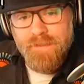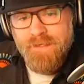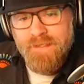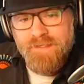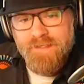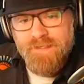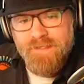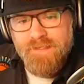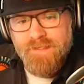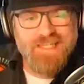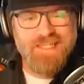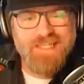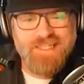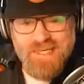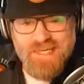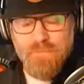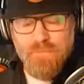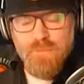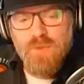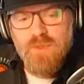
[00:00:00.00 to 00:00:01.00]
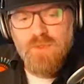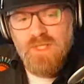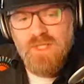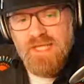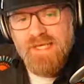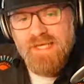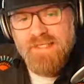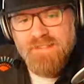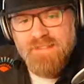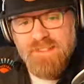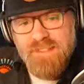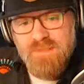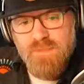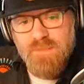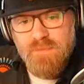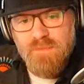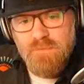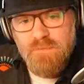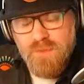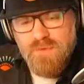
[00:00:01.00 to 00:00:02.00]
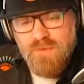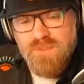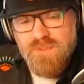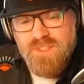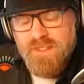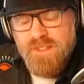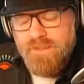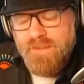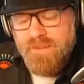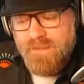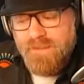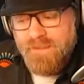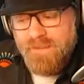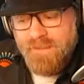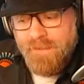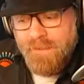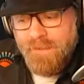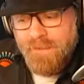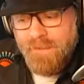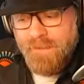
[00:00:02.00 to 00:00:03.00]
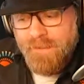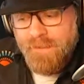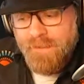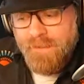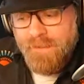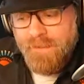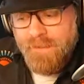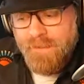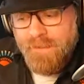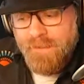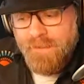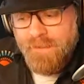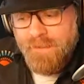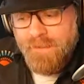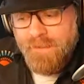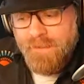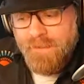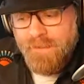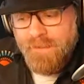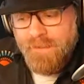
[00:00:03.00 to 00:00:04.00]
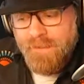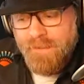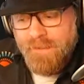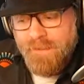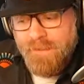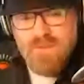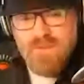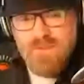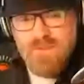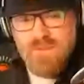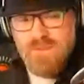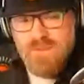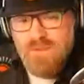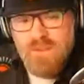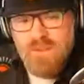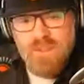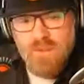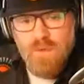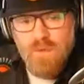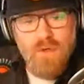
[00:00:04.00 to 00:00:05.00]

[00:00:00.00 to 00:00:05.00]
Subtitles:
that's an example client that's been built, that is,